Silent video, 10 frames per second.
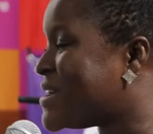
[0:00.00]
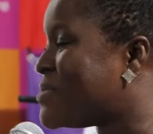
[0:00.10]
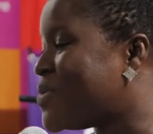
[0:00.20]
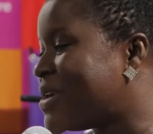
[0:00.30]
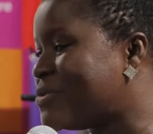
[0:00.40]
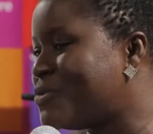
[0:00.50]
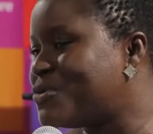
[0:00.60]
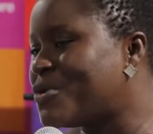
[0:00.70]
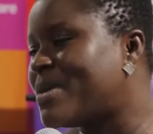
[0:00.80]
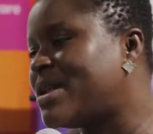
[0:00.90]
someone who
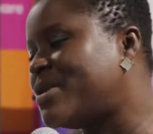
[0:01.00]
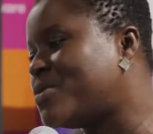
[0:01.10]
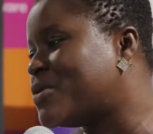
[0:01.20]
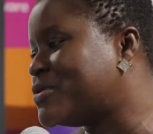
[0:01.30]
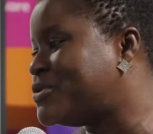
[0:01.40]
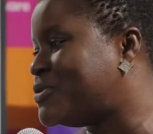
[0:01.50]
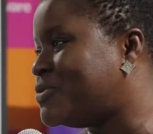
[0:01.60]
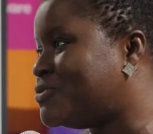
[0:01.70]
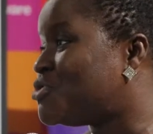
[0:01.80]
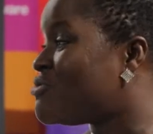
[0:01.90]
normally wants
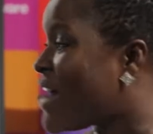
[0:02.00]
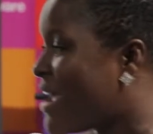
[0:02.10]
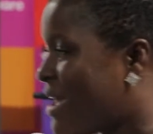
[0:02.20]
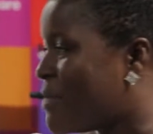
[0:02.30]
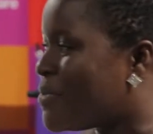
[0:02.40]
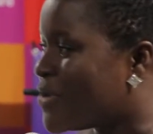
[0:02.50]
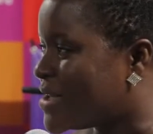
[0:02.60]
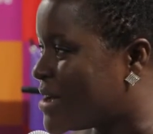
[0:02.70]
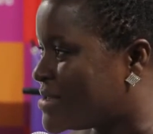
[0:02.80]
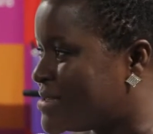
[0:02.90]
to try a
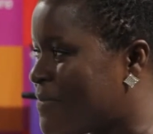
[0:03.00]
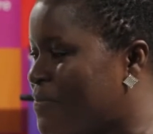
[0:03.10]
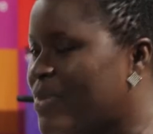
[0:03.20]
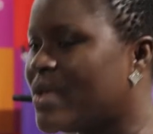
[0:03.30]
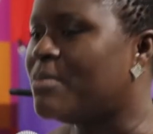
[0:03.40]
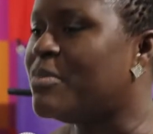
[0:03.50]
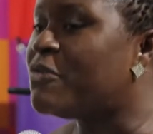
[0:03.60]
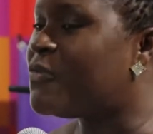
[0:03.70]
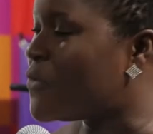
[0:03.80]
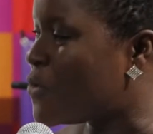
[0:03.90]
product
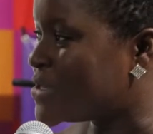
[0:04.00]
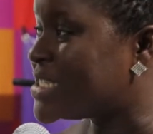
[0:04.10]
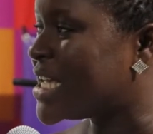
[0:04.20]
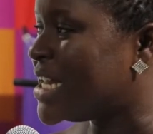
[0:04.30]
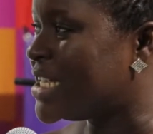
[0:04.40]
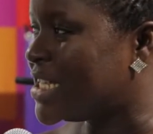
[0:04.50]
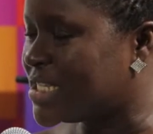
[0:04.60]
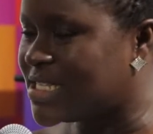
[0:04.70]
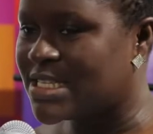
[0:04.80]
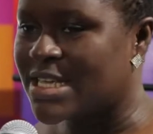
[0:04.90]
before selling it,